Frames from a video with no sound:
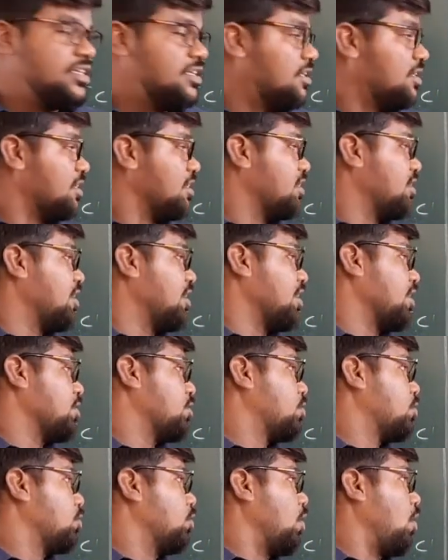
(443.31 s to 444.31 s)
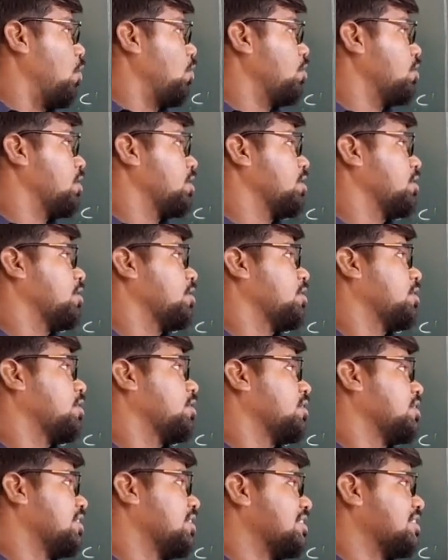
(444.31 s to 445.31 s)
In the throughout
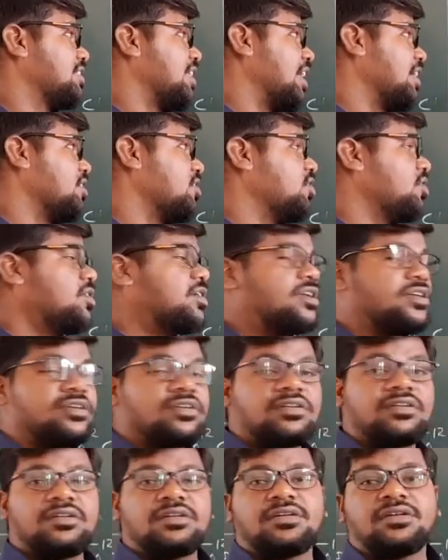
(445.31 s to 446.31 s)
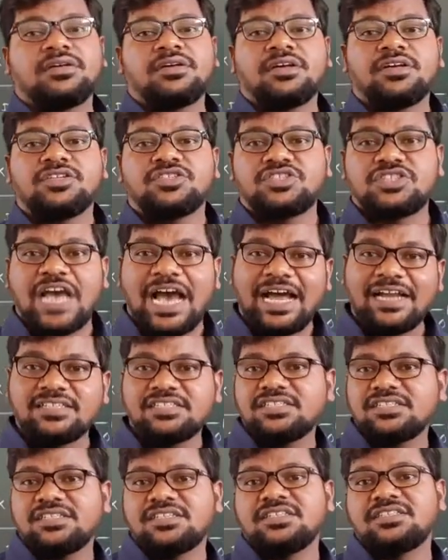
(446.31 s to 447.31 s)
this circuit,
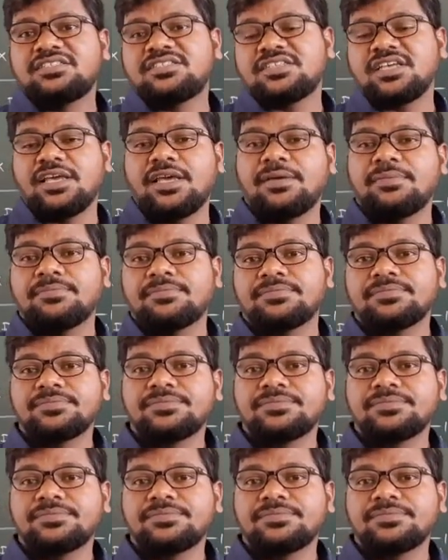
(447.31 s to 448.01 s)
charge is same,